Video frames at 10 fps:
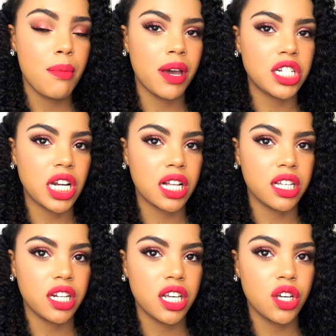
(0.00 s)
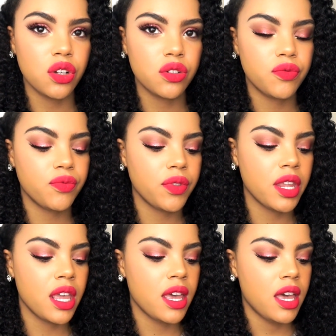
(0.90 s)
by Jaclyn Hill,
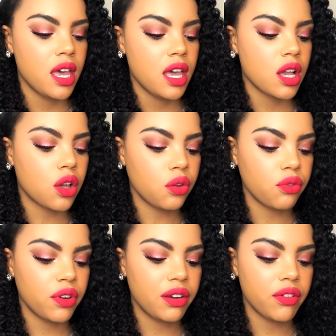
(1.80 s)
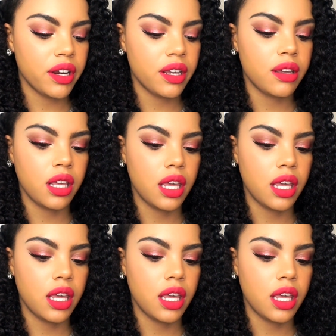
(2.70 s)
cult favorite,